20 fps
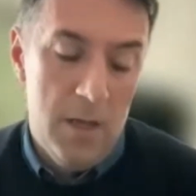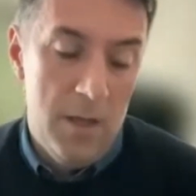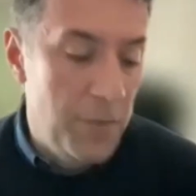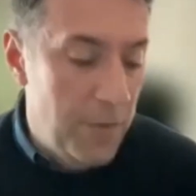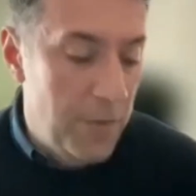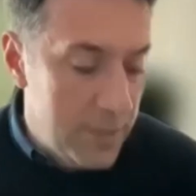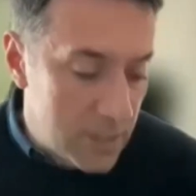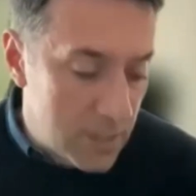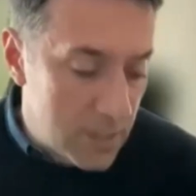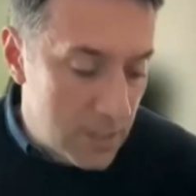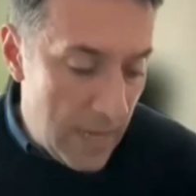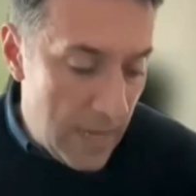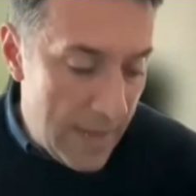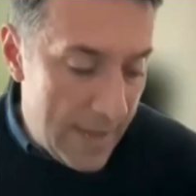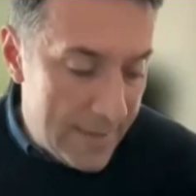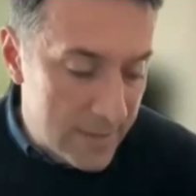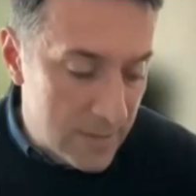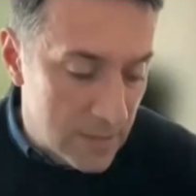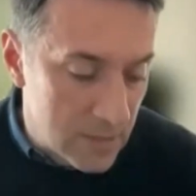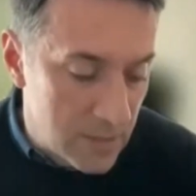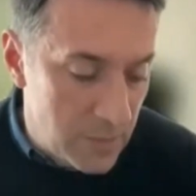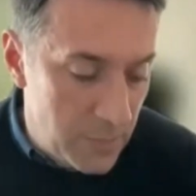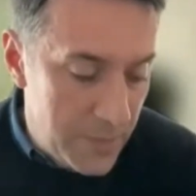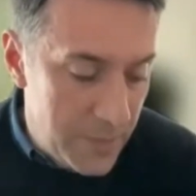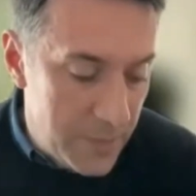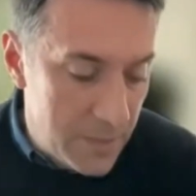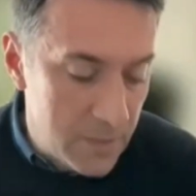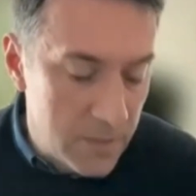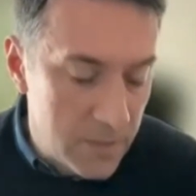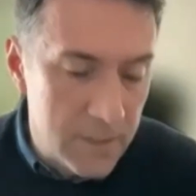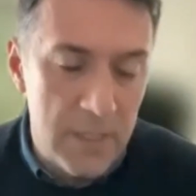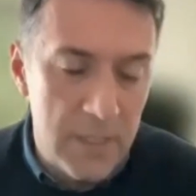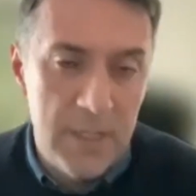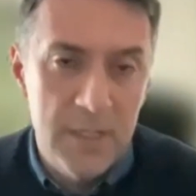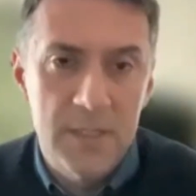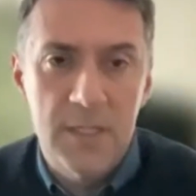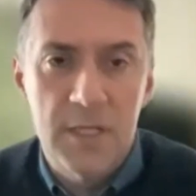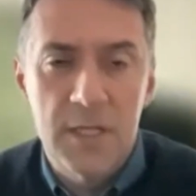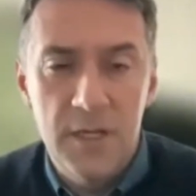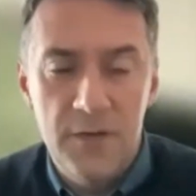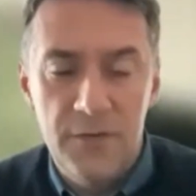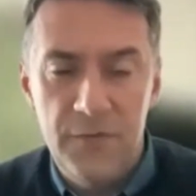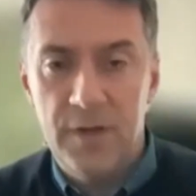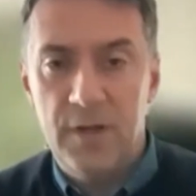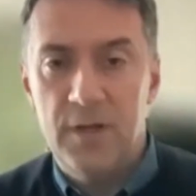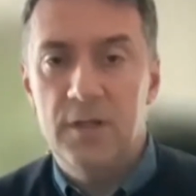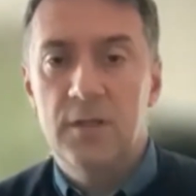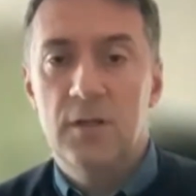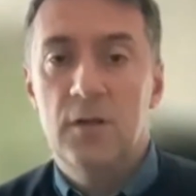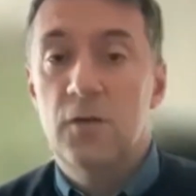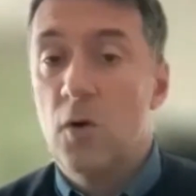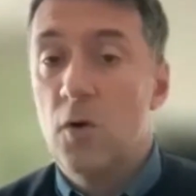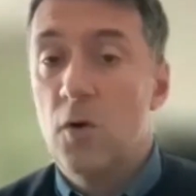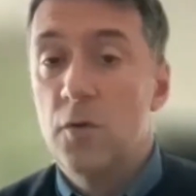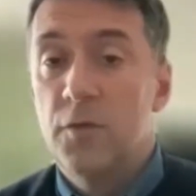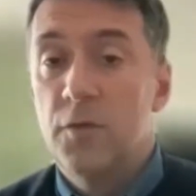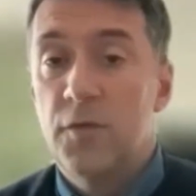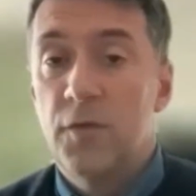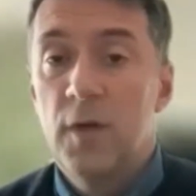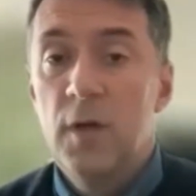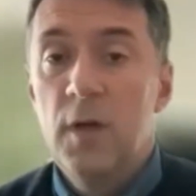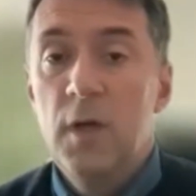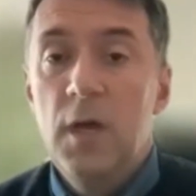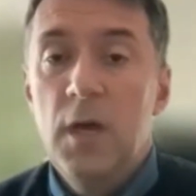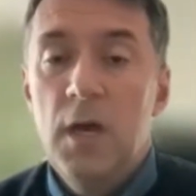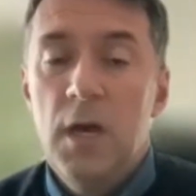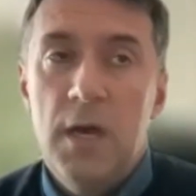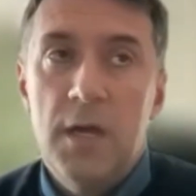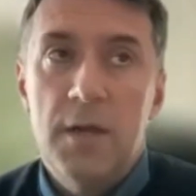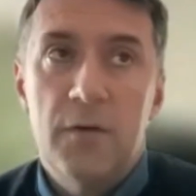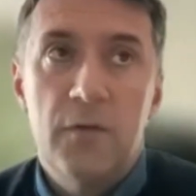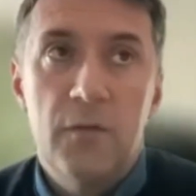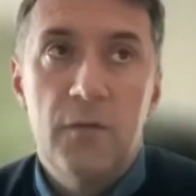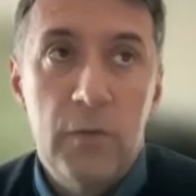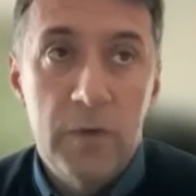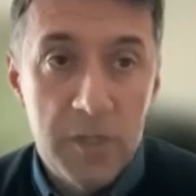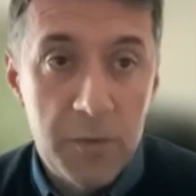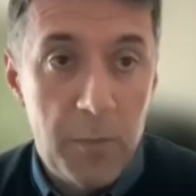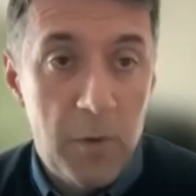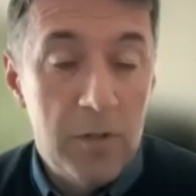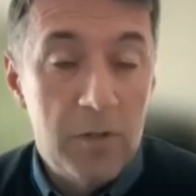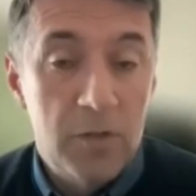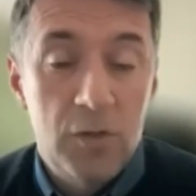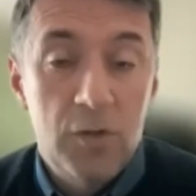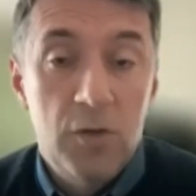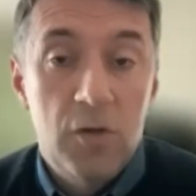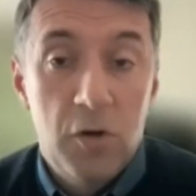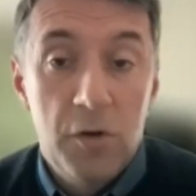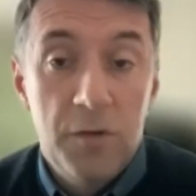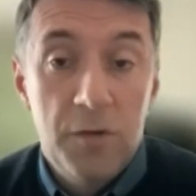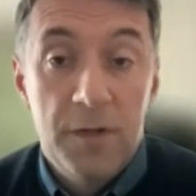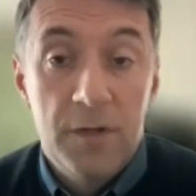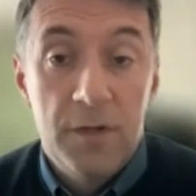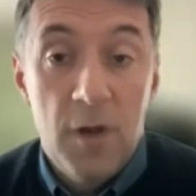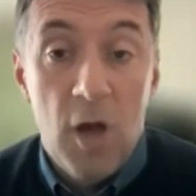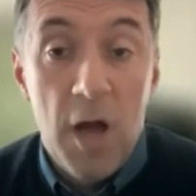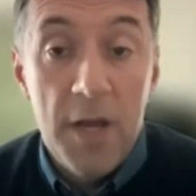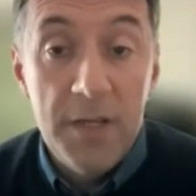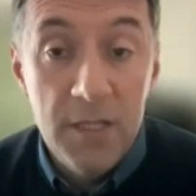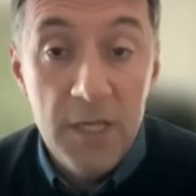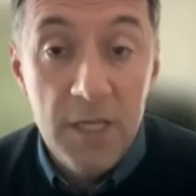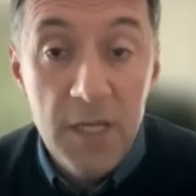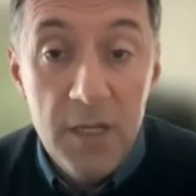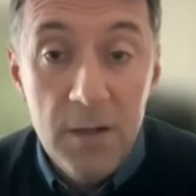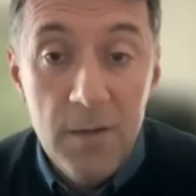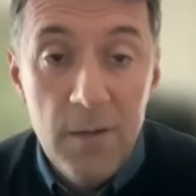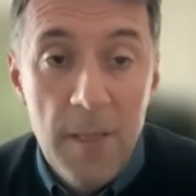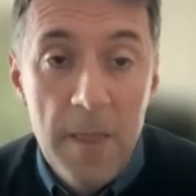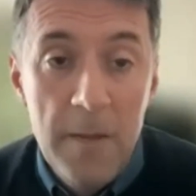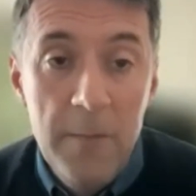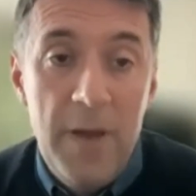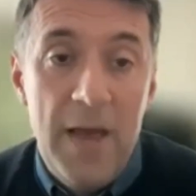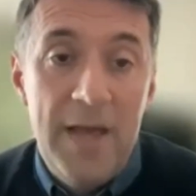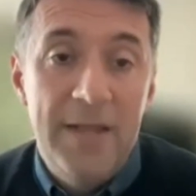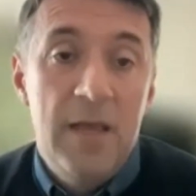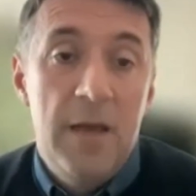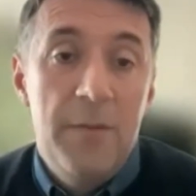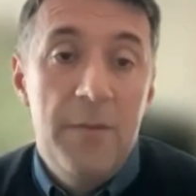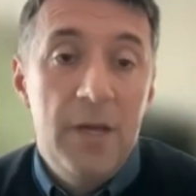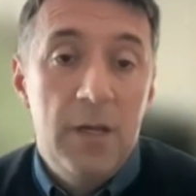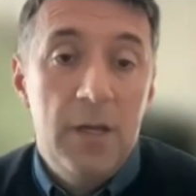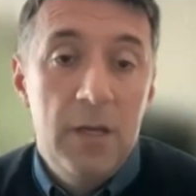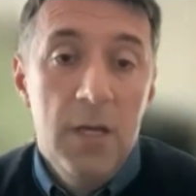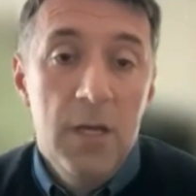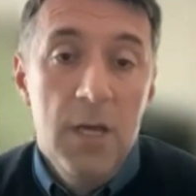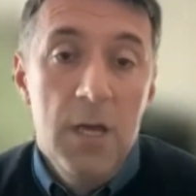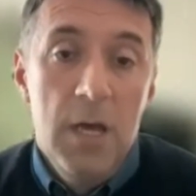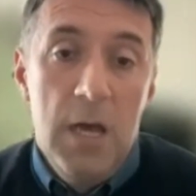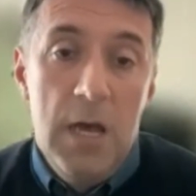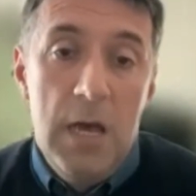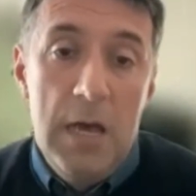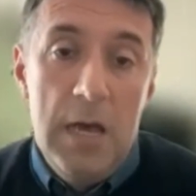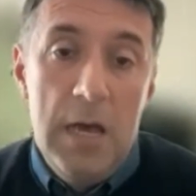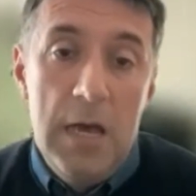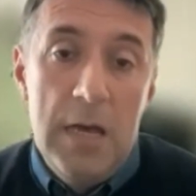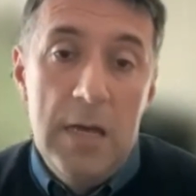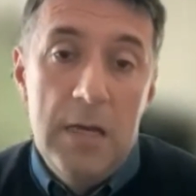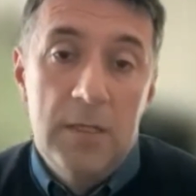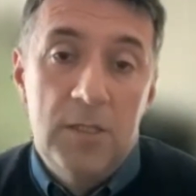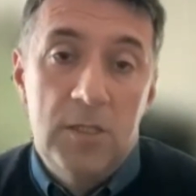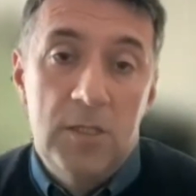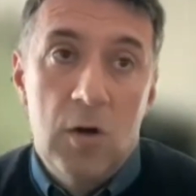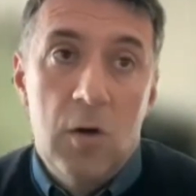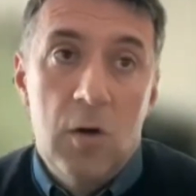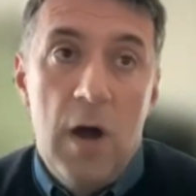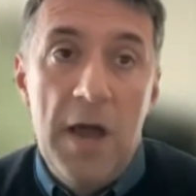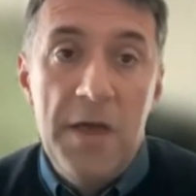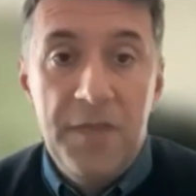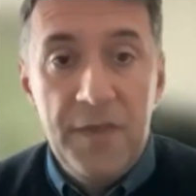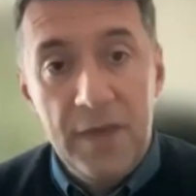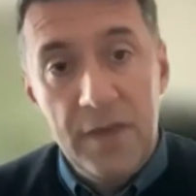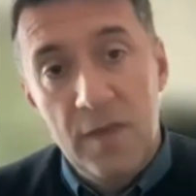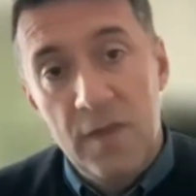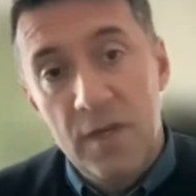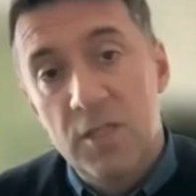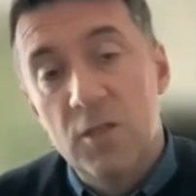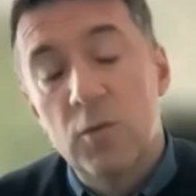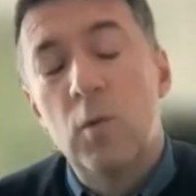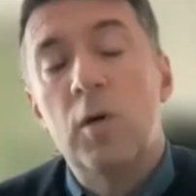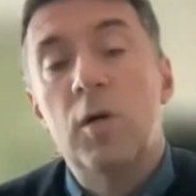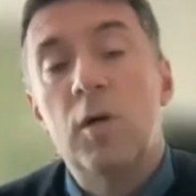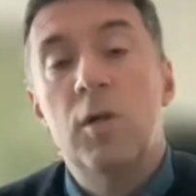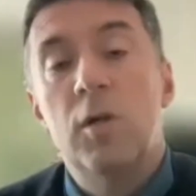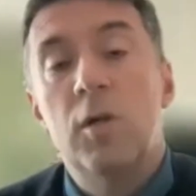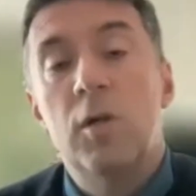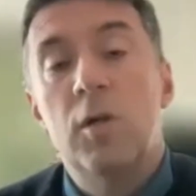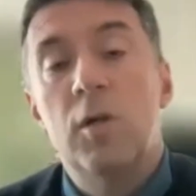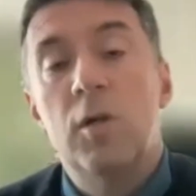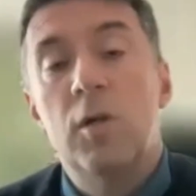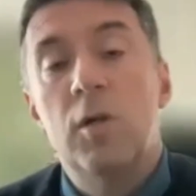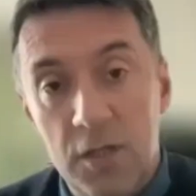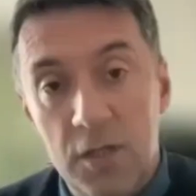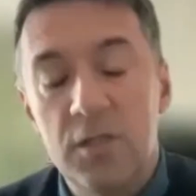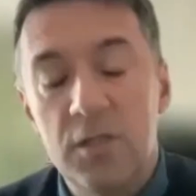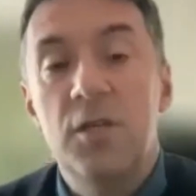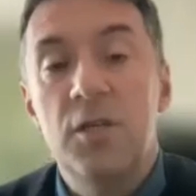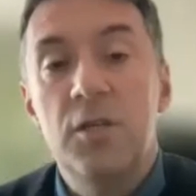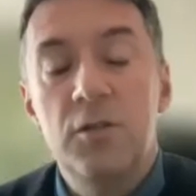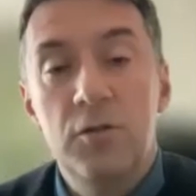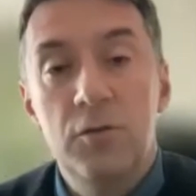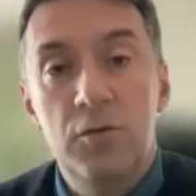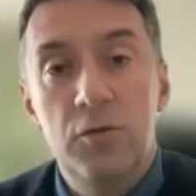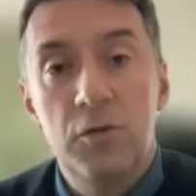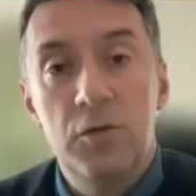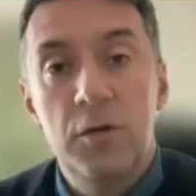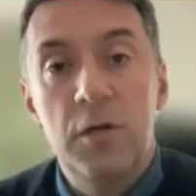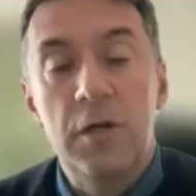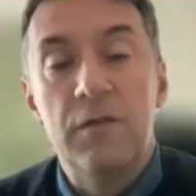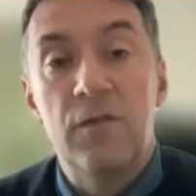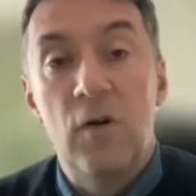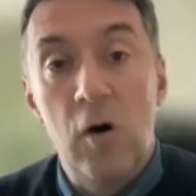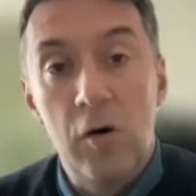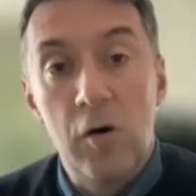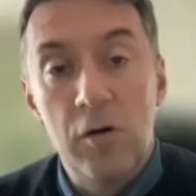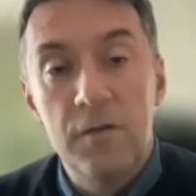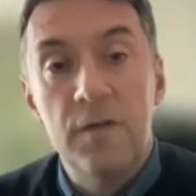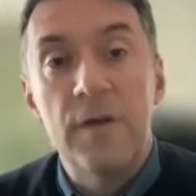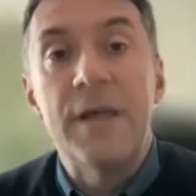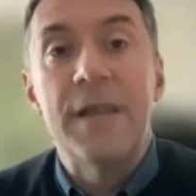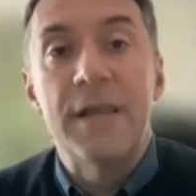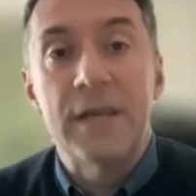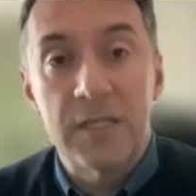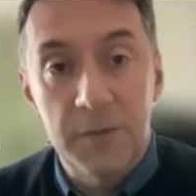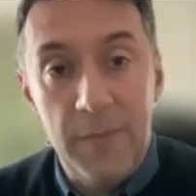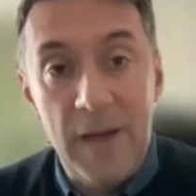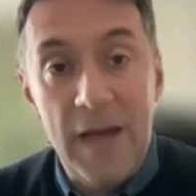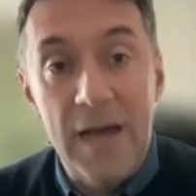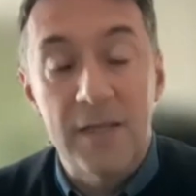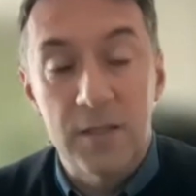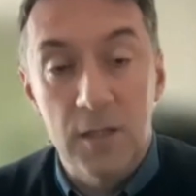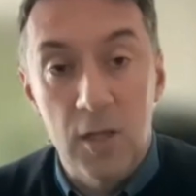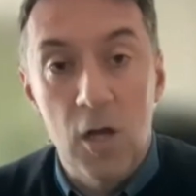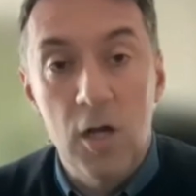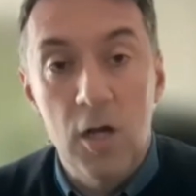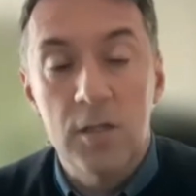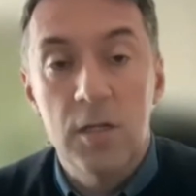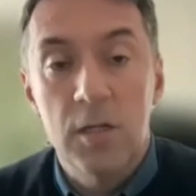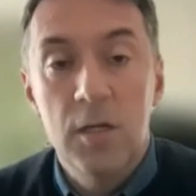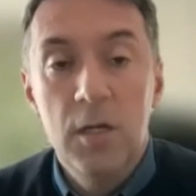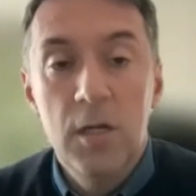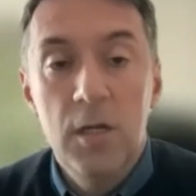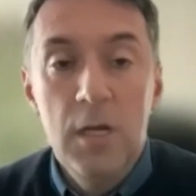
This has experienced a significant growth in response to COVID-19 pandemic. So I think this will also continue to evolve and expand a lot.